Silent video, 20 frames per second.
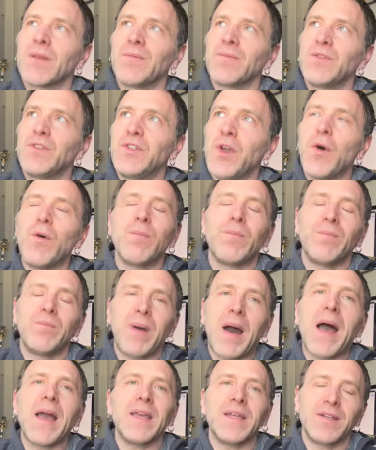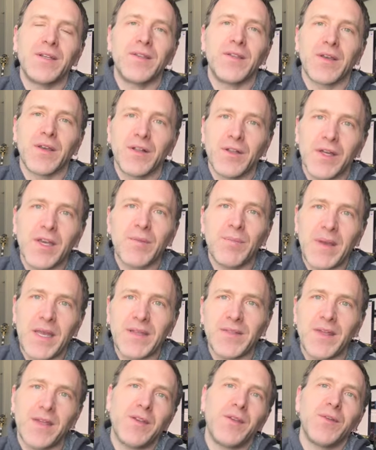don't buy into the
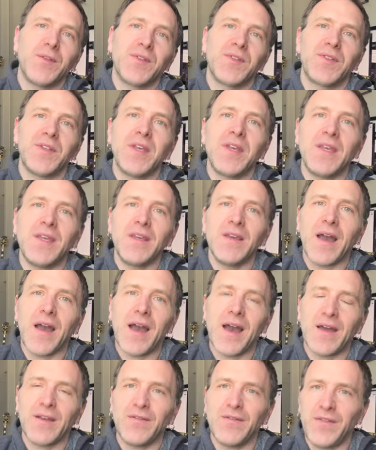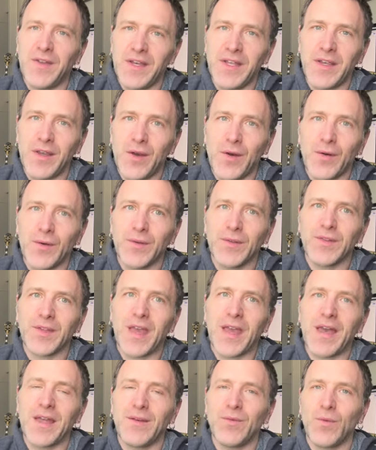clickbait that you see on videos
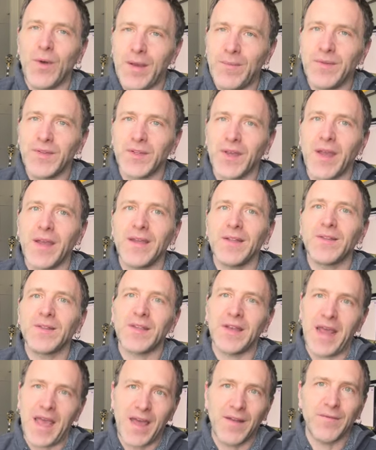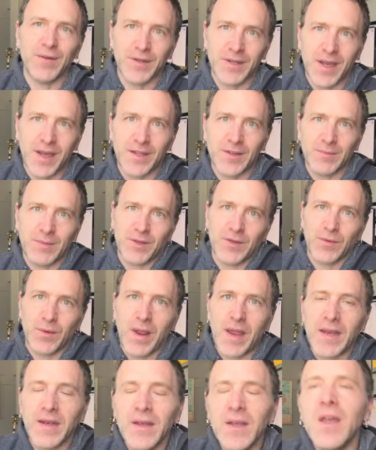and websites and advertisements,
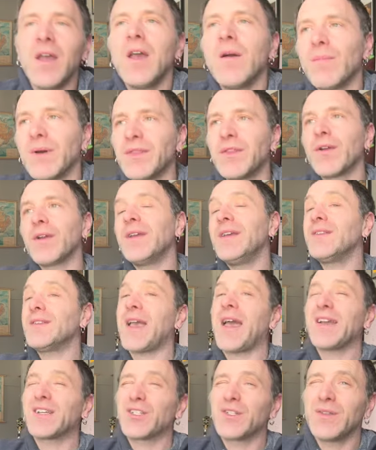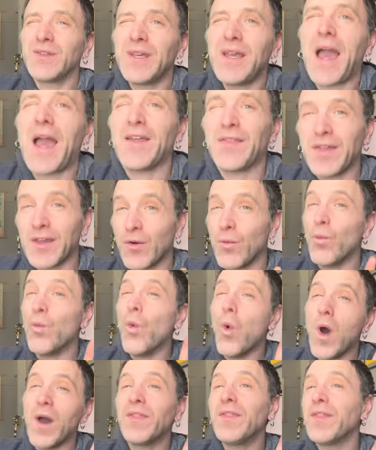right? But there is actually, I think,
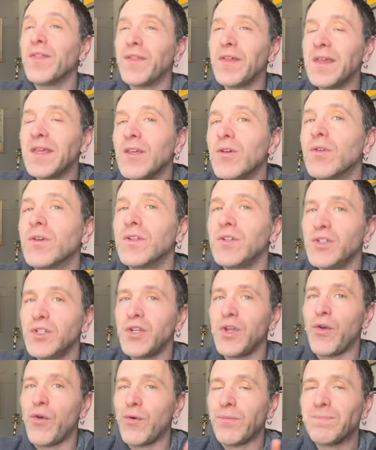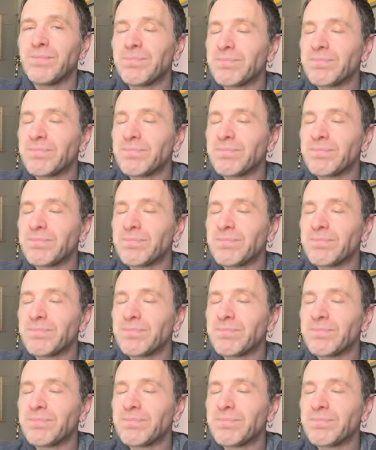one thing you can do